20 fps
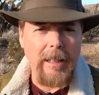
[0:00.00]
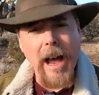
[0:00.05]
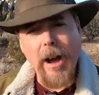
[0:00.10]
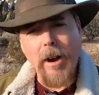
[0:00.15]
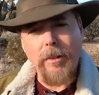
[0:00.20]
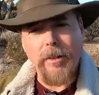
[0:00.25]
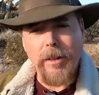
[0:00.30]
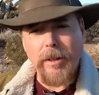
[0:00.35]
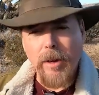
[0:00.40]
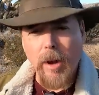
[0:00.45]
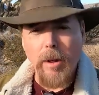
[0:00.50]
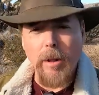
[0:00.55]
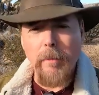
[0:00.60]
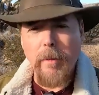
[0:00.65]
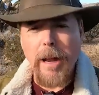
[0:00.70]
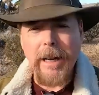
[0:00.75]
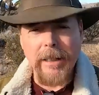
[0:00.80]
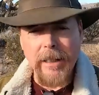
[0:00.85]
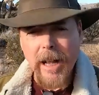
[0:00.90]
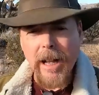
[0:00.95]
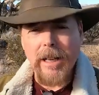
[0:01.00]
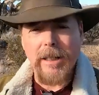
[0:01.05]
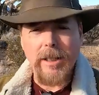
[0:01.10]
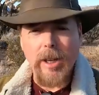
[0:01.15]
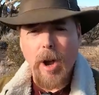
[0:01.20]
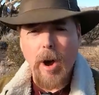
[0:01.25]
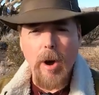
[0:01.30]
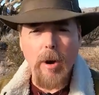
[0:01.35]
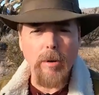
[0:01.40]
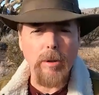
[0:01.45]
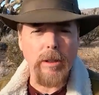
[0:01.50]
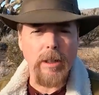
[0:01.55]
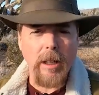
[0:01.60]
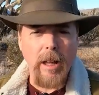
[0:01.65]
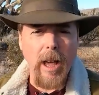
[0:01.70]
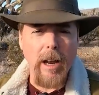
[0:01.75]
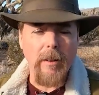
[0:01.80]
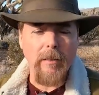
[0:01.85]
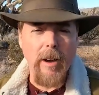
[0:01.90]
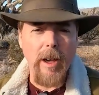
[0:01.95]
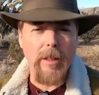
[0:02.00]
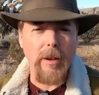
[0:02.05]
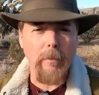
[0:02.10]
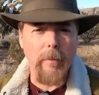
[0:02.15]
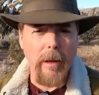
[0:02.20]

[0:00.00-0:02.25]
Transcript: Now, the dolomite does host a lot of other